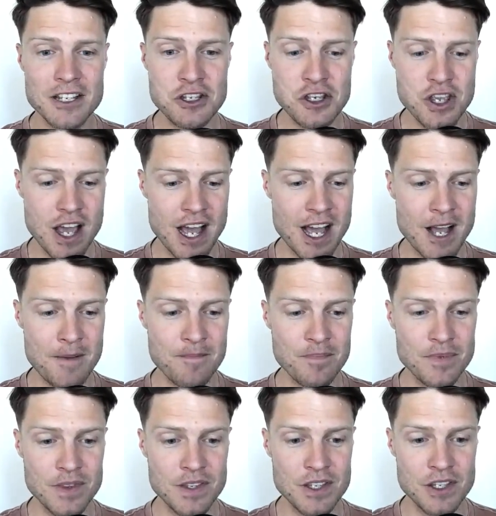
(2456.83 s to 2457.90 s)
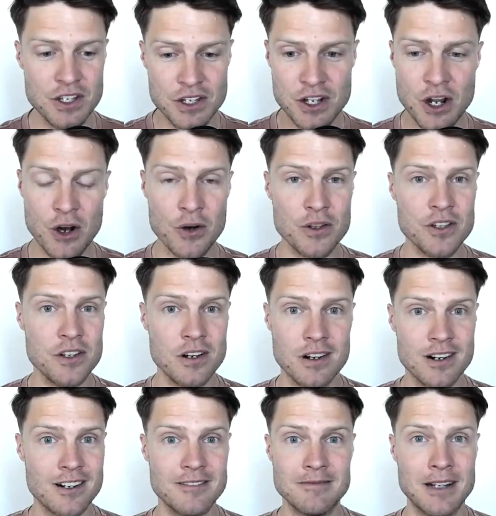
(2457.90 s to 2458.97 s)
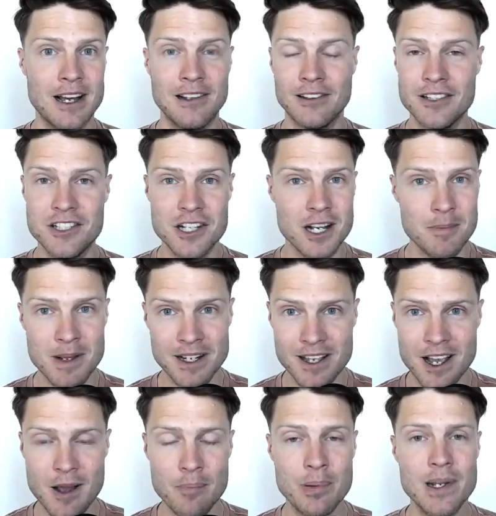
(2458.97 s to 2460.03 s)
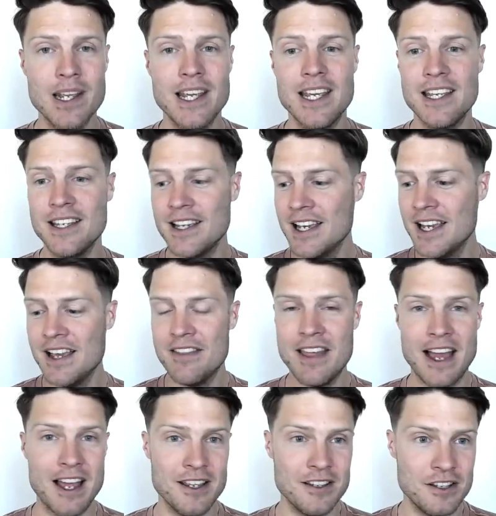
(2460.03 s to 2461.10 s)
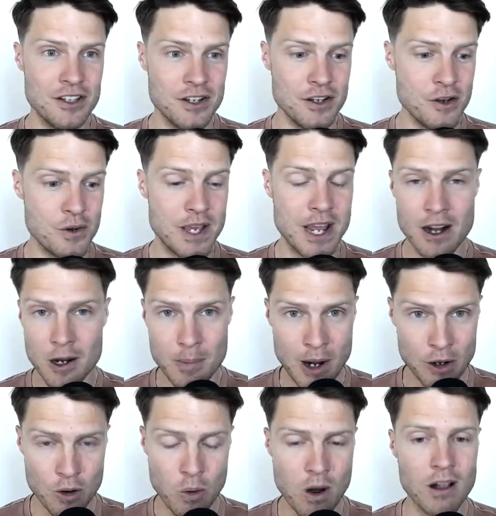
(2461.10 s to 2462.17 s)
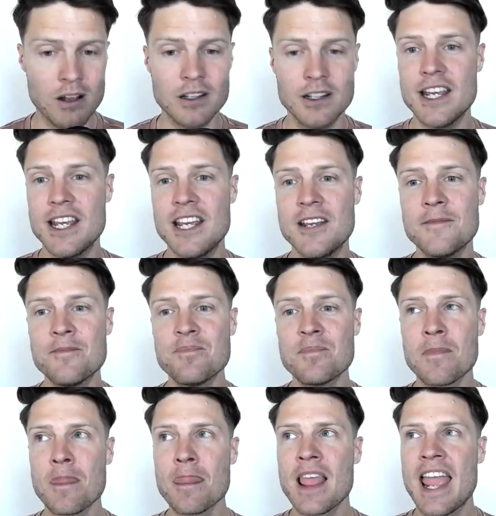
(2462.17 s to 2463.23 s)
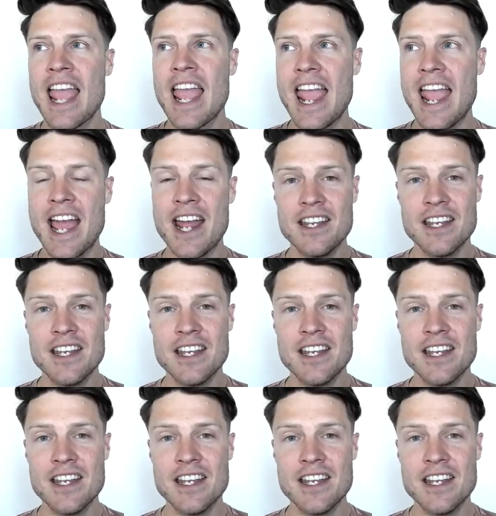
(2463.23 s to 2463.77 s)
you know, you're a legitimate company, that you care about quality. And